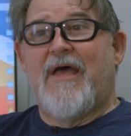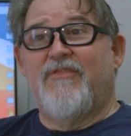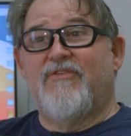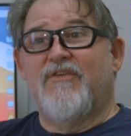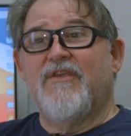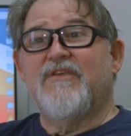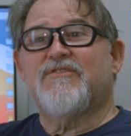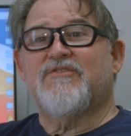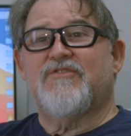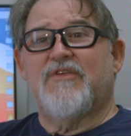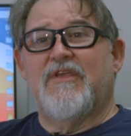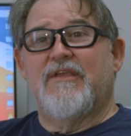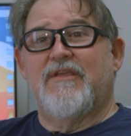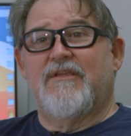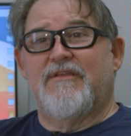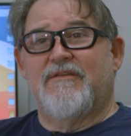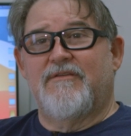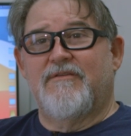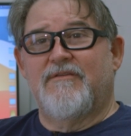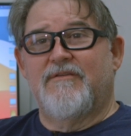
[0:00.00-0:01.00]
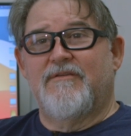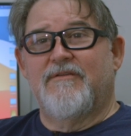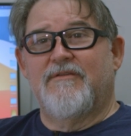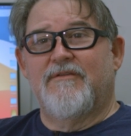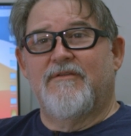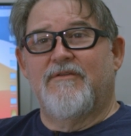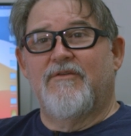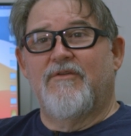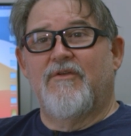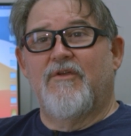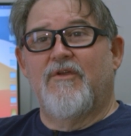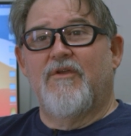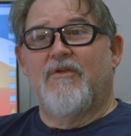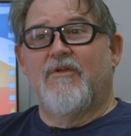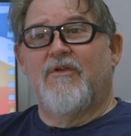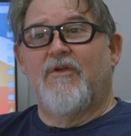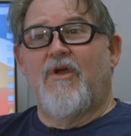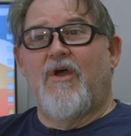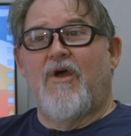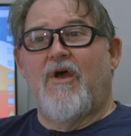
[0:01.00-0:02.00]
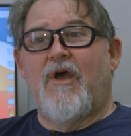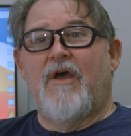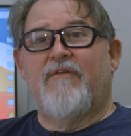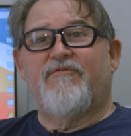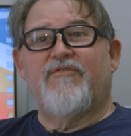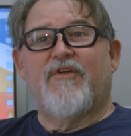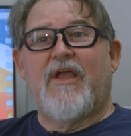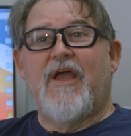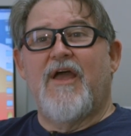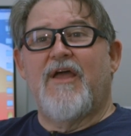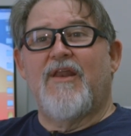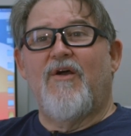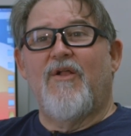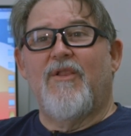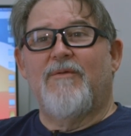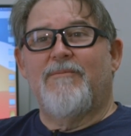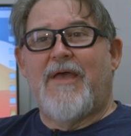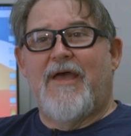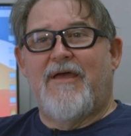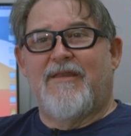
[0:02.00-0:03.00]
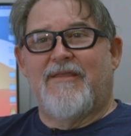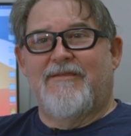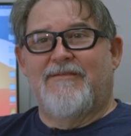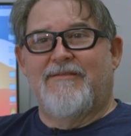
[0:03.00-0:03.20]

this scene, I forgot all about it.